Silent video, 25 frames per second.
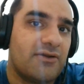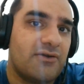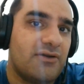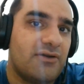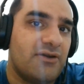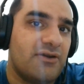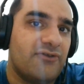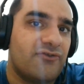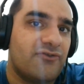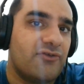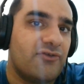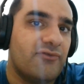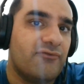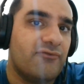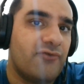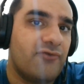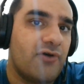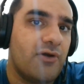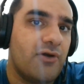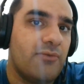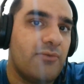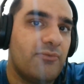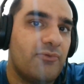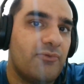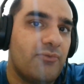is
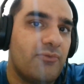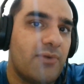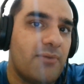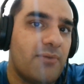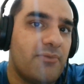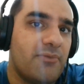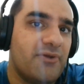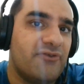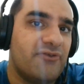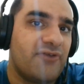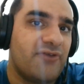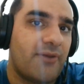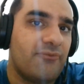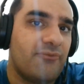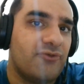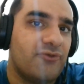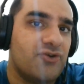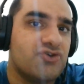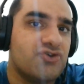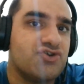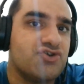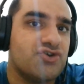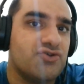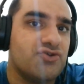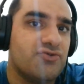confirmed when we
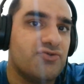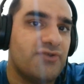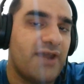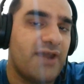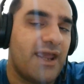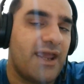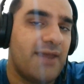substitute